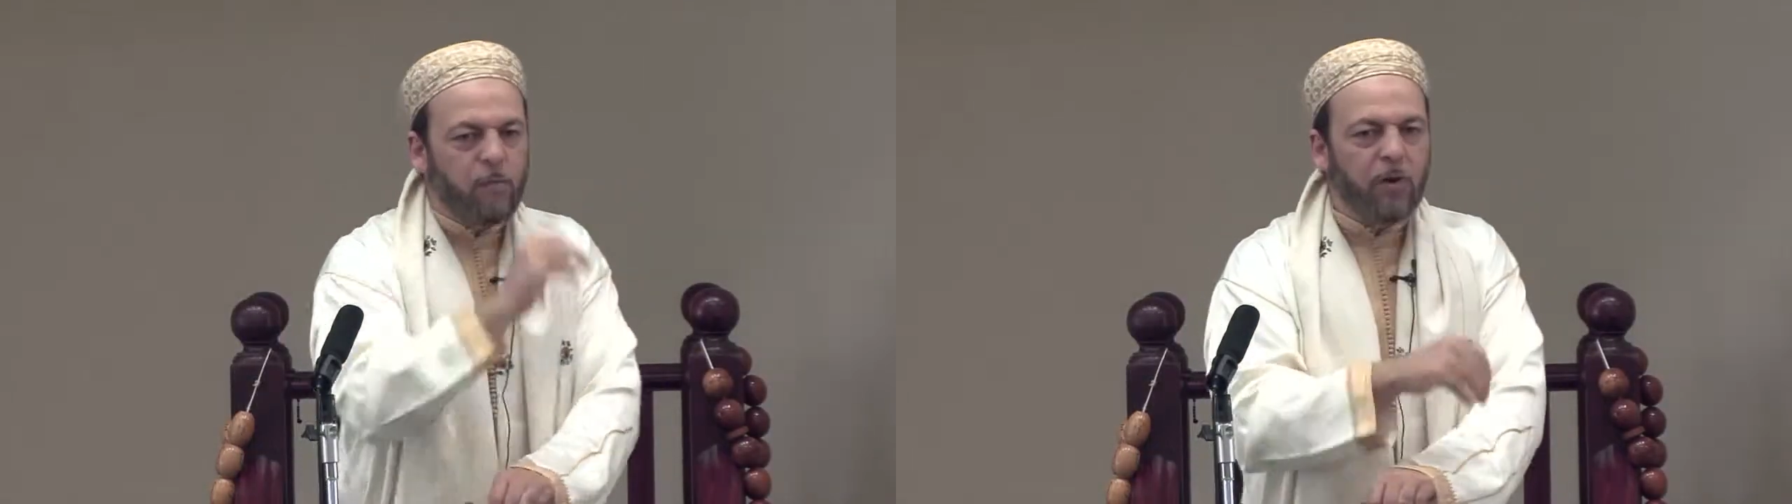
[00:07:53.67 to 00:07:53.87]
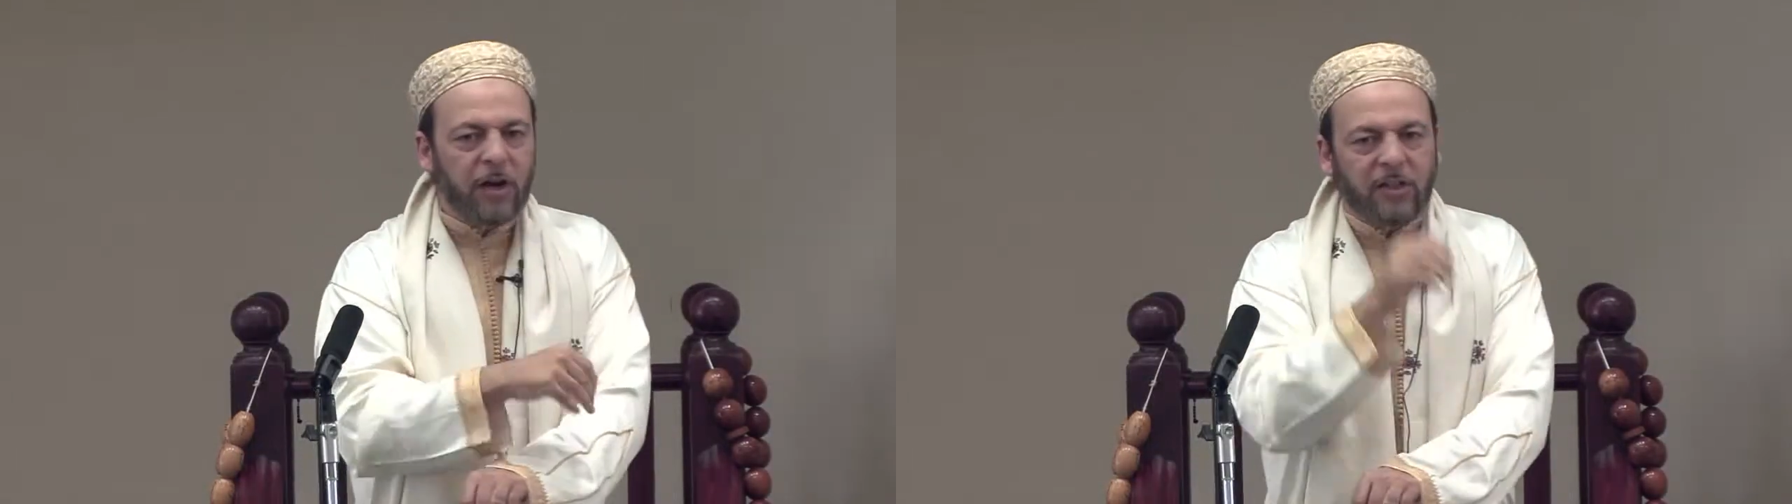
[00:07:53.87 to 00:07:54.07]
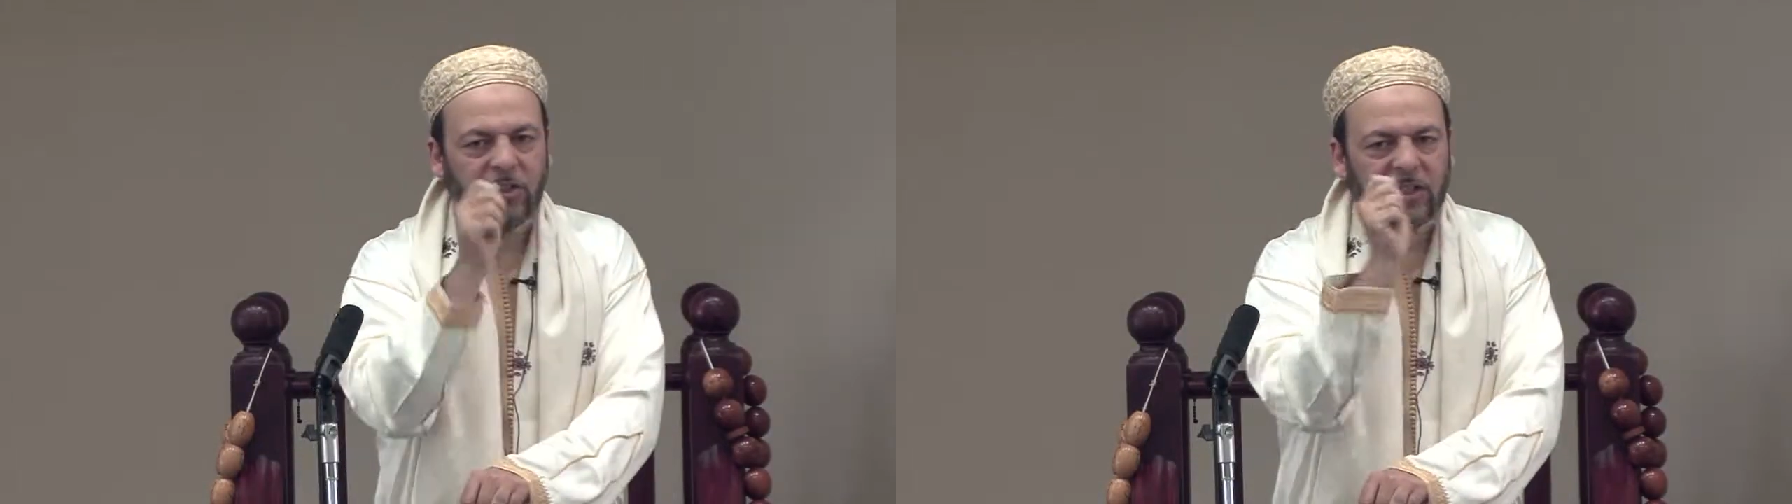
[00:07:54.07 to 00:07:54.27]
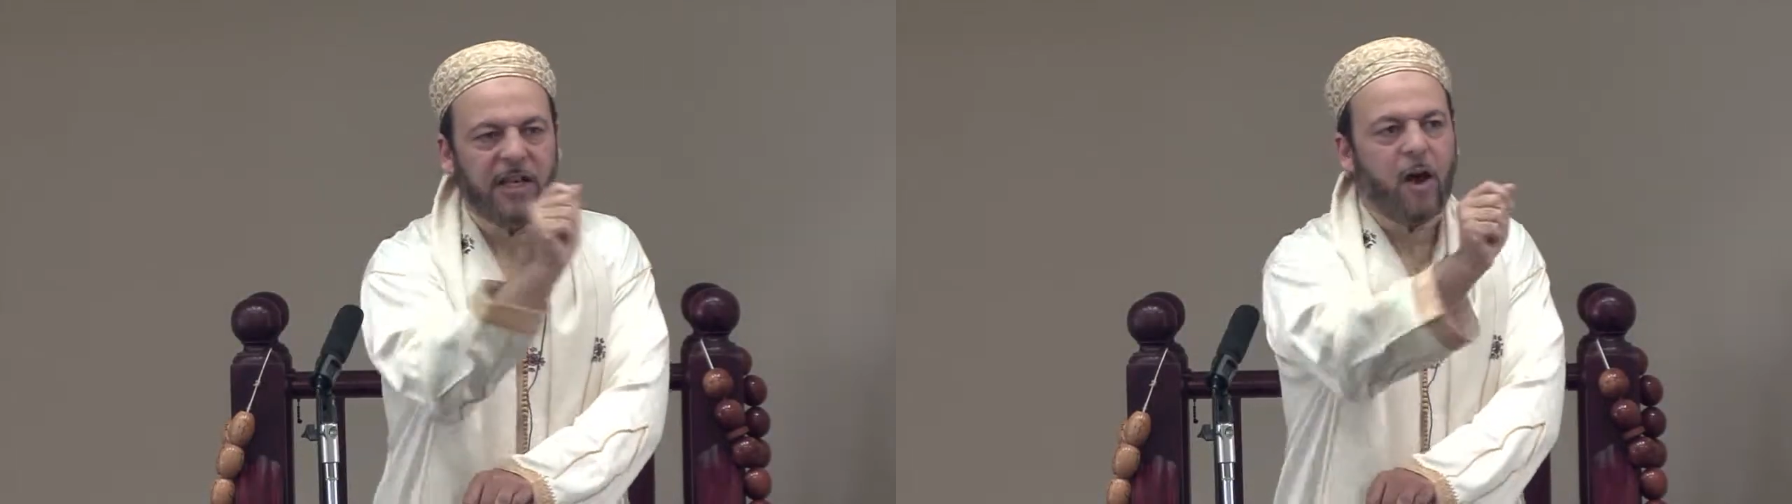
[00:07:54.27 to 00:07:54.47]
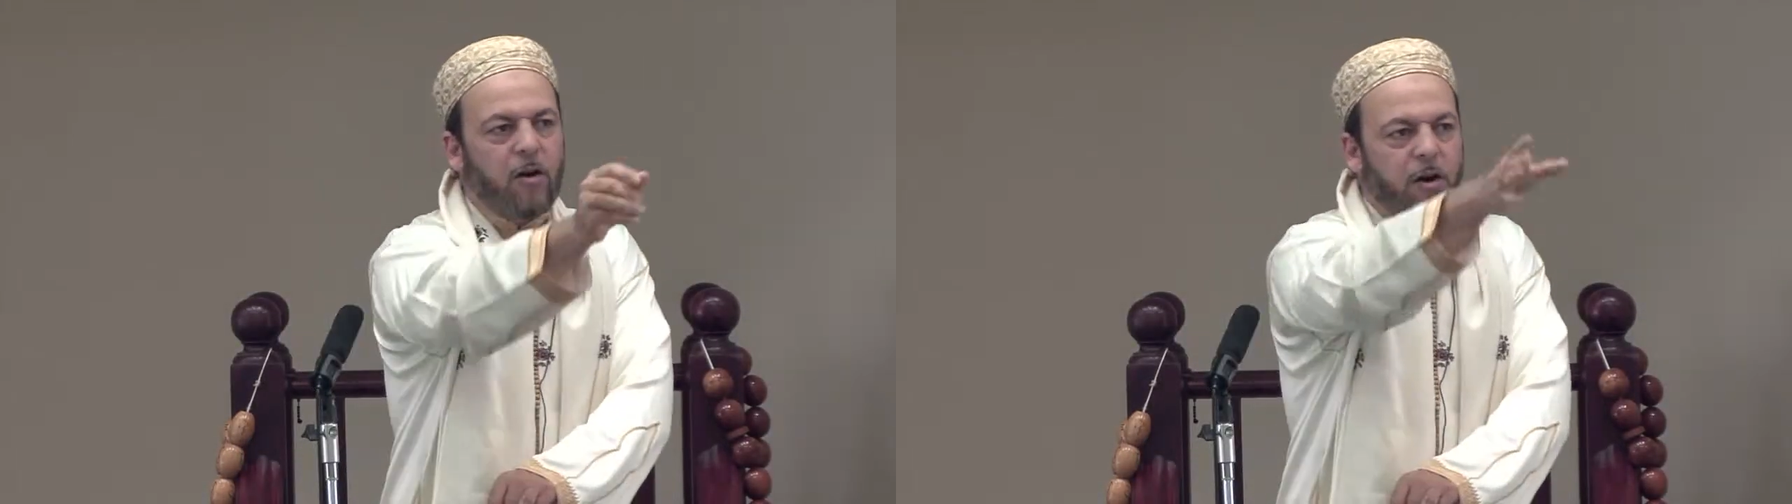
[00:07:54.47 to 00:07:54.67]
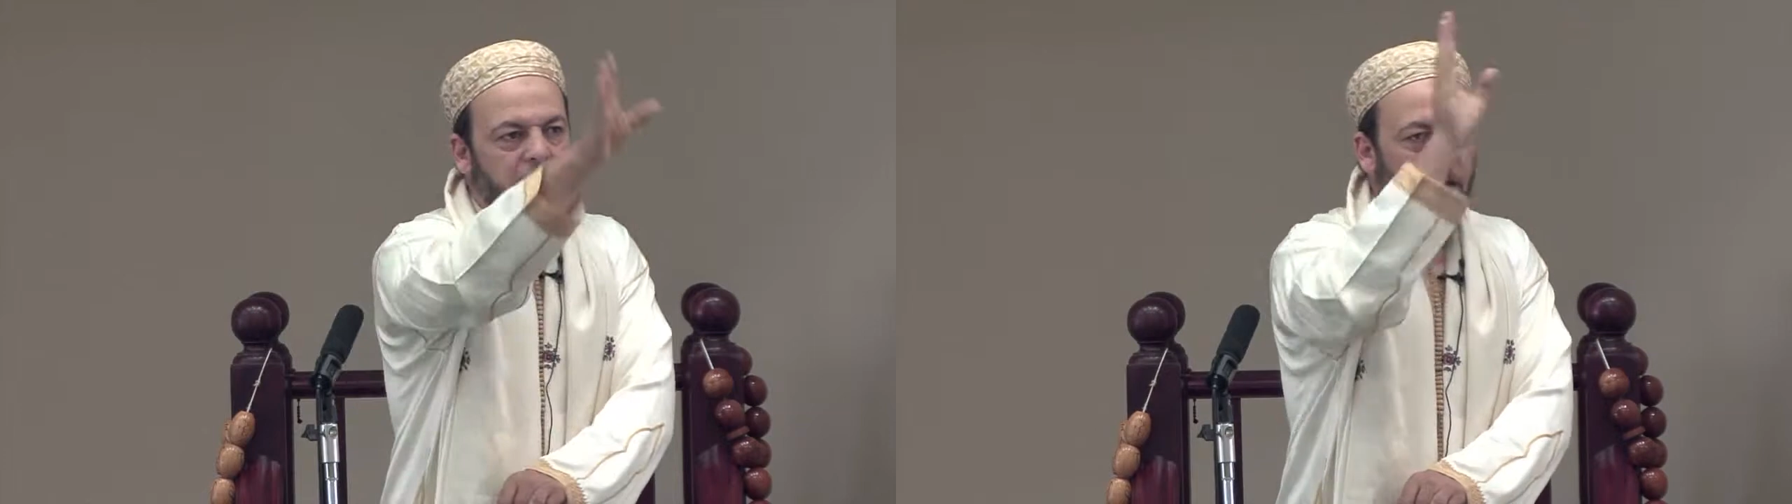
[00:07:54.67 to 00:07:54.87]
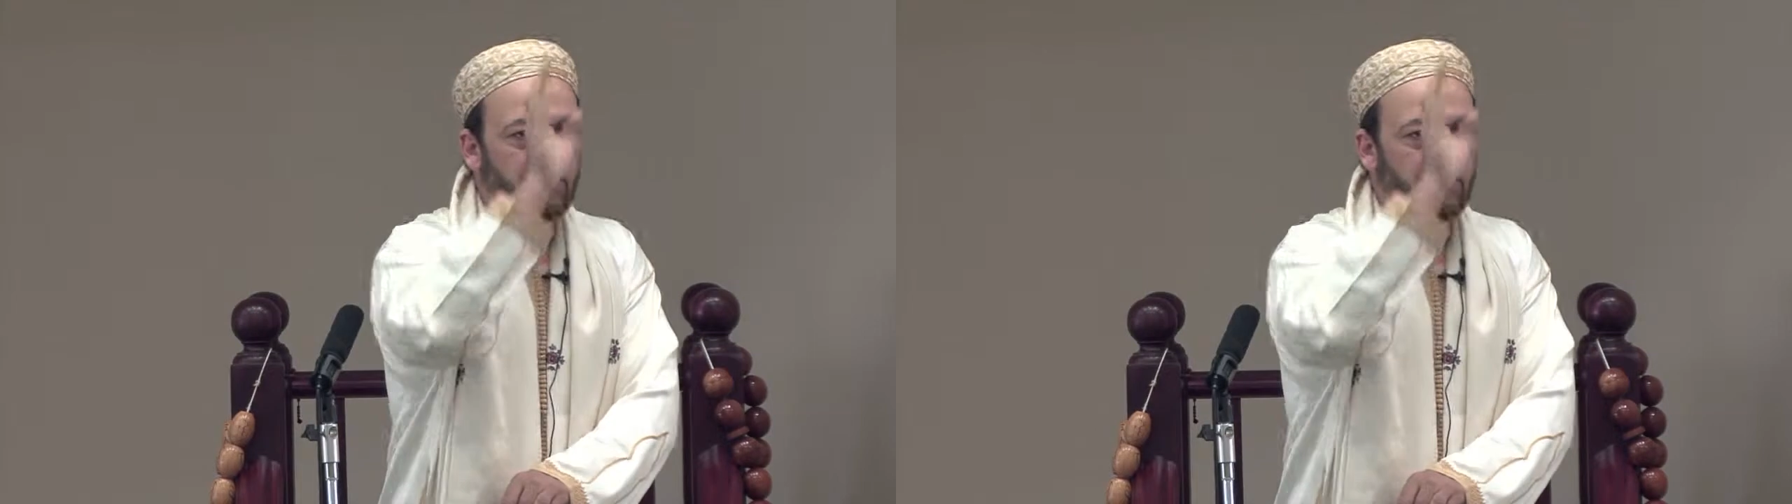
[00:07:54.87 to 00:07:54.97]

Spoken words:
mortgages and our